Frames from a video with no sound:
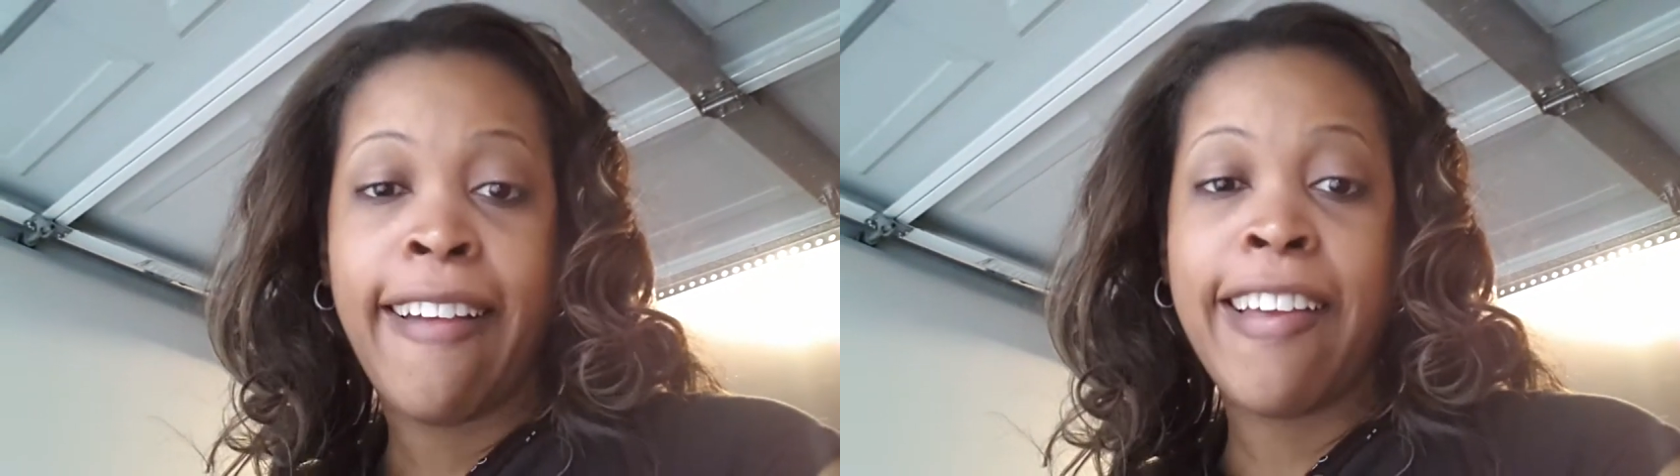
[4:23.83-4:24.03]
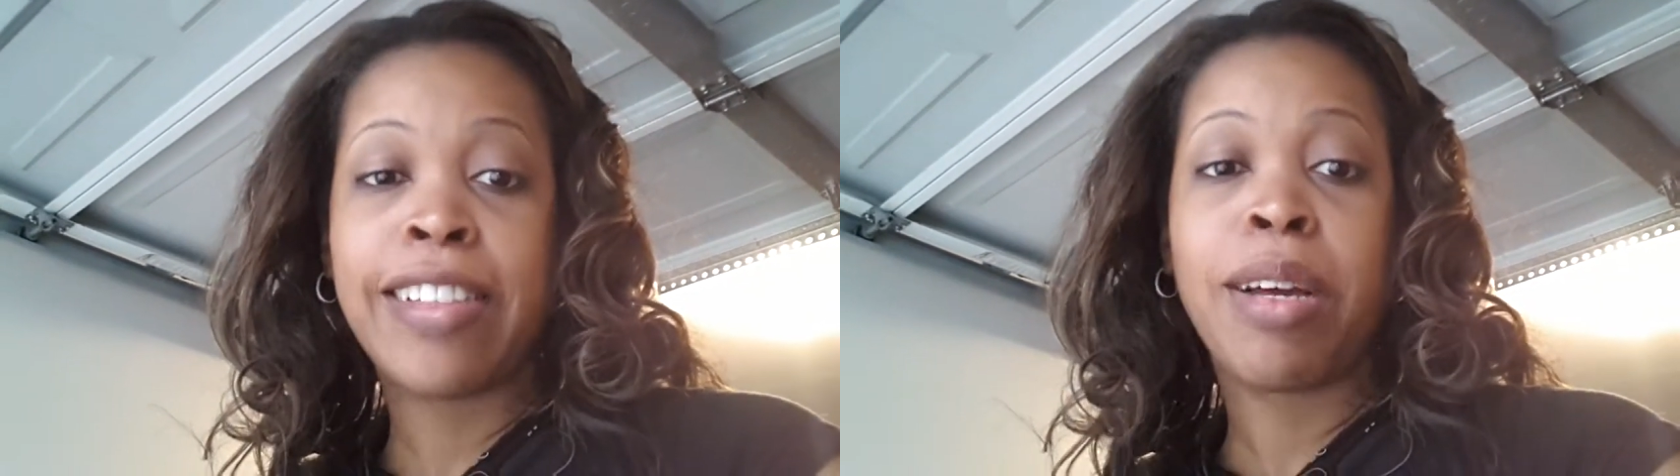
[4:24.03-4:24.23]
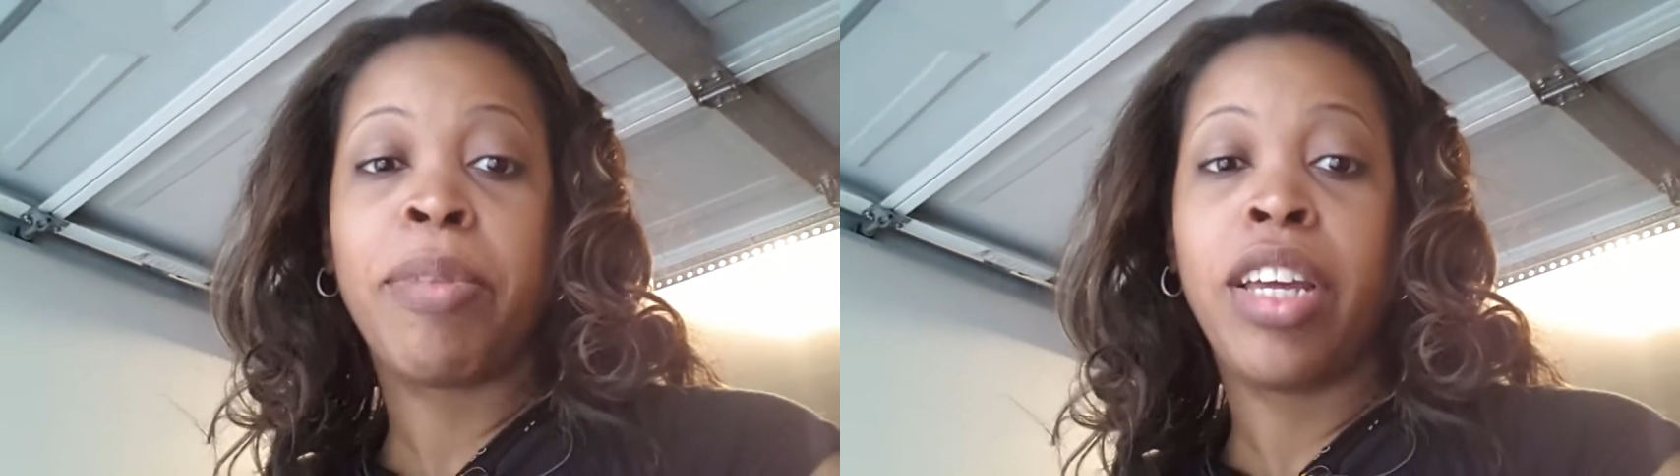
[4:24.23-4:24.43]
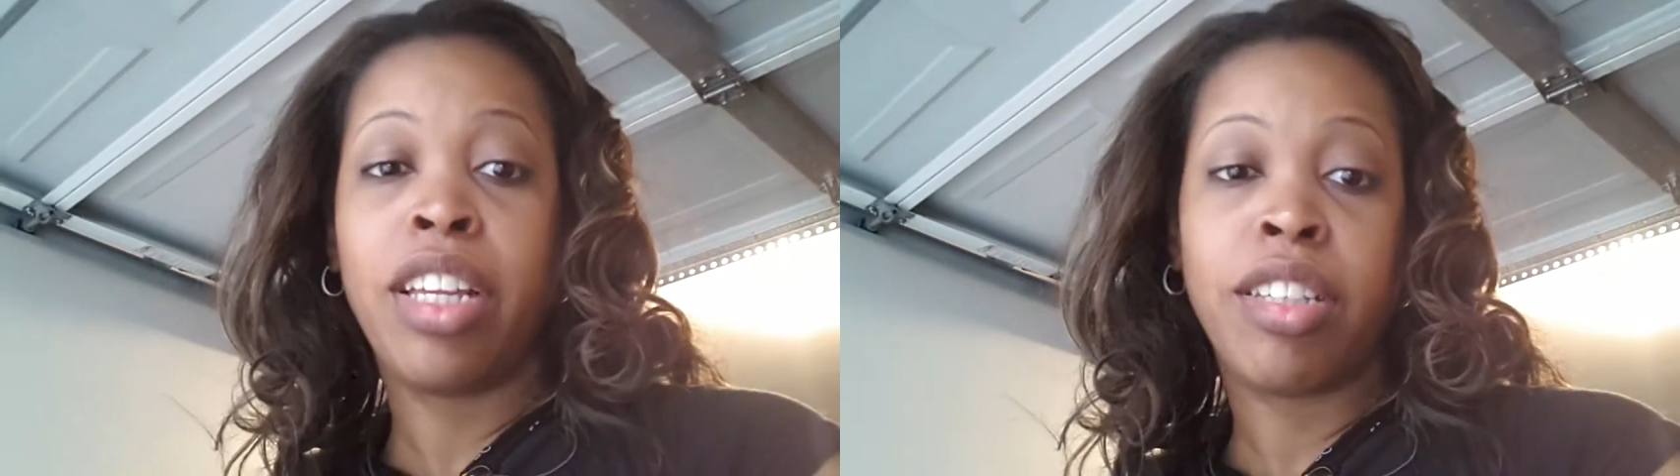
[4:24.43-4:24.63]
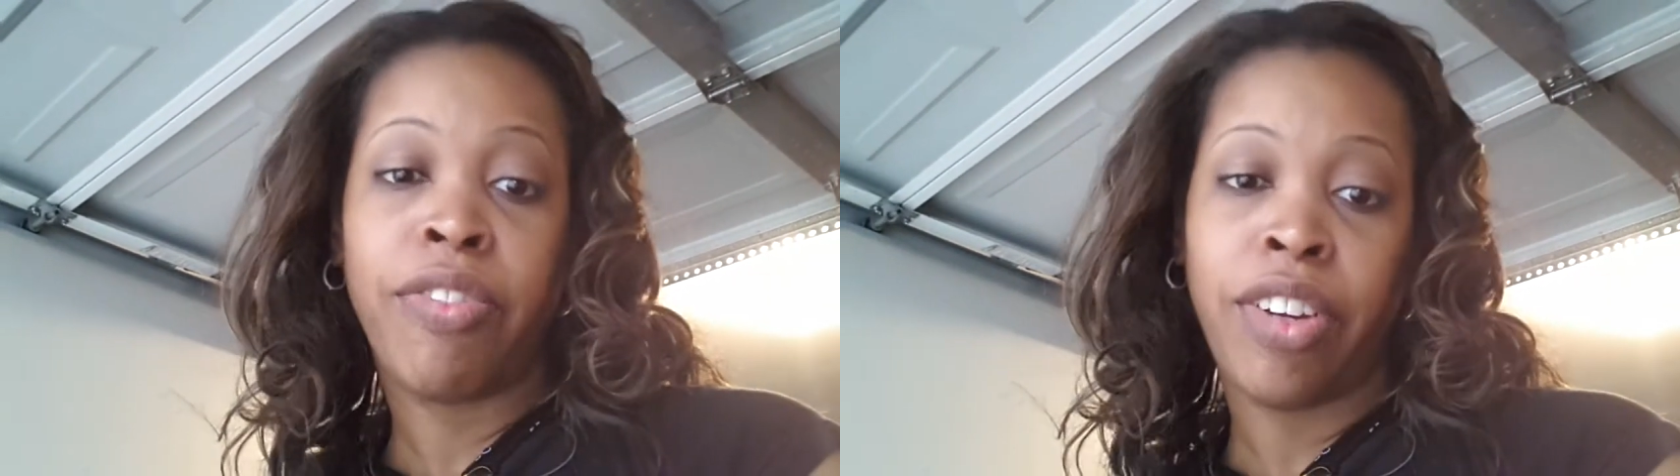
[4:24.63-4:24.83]
it's going to be
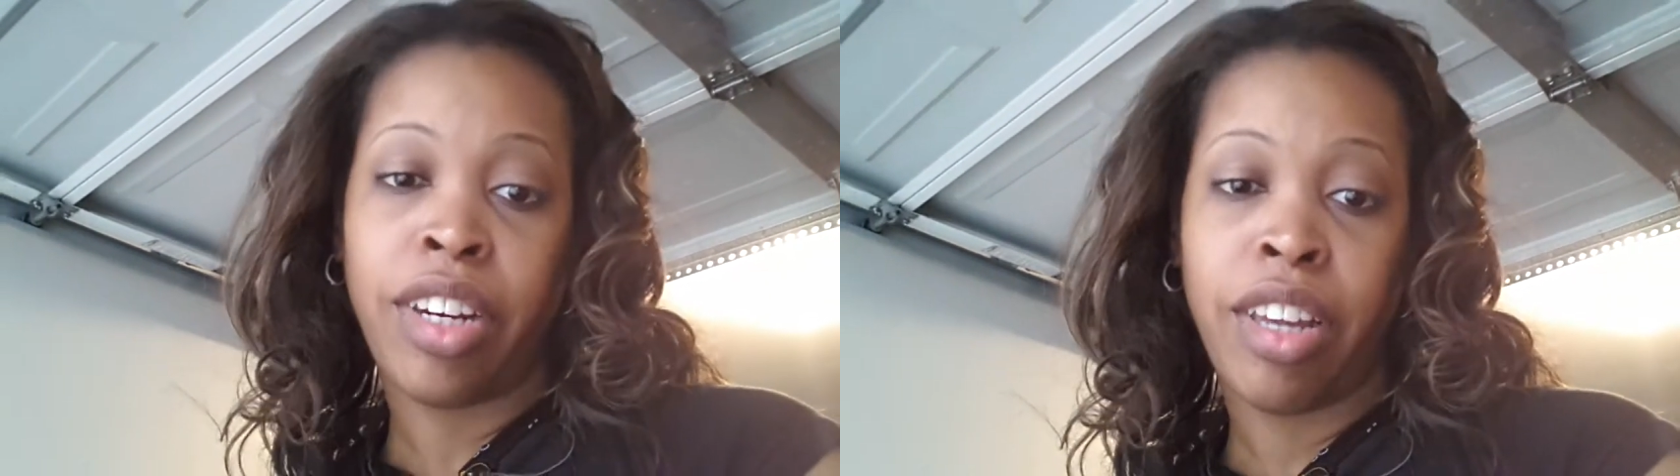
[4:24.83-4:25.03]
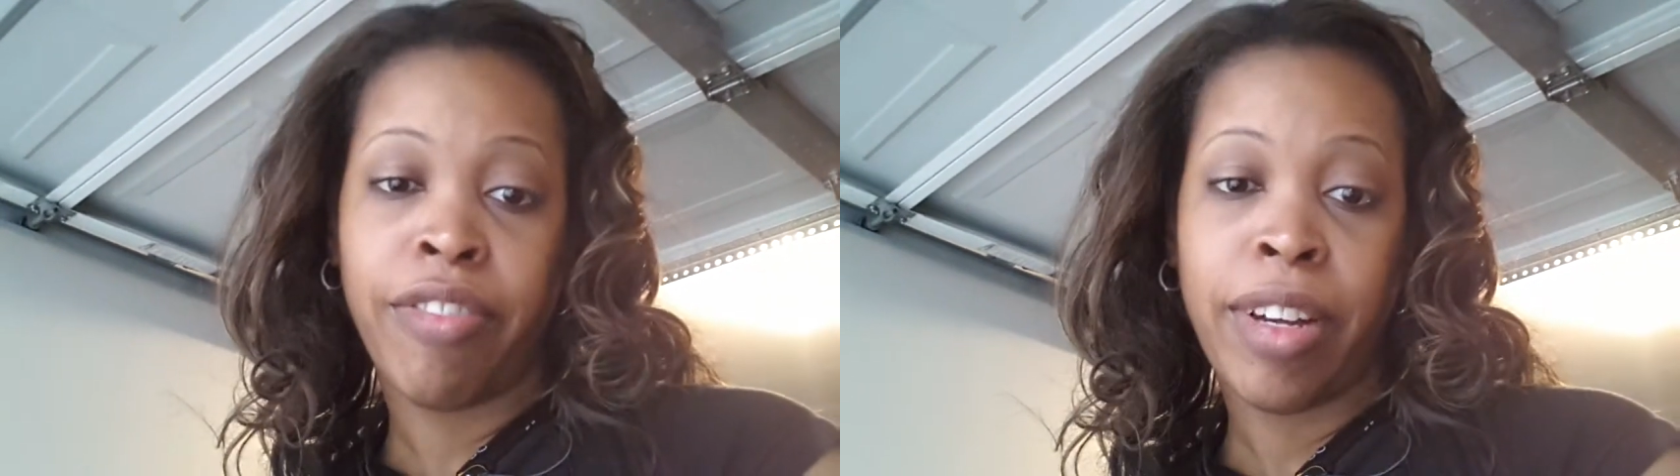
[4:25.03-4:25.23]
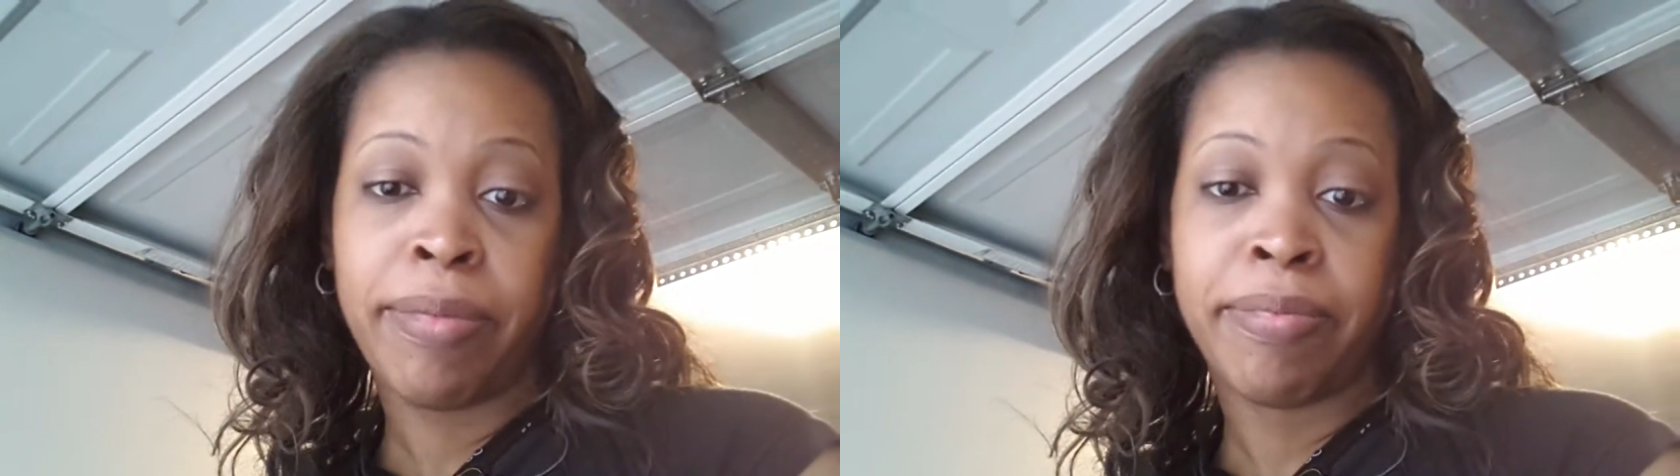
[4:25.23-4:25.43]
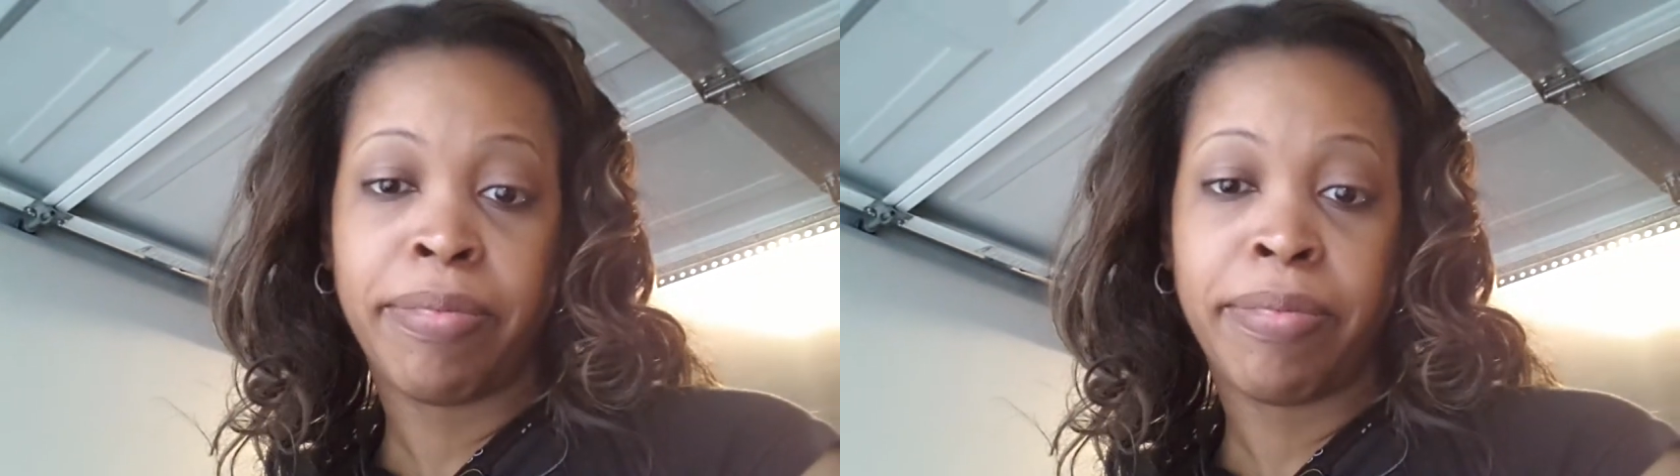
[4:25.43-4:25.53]
easy for you to give up.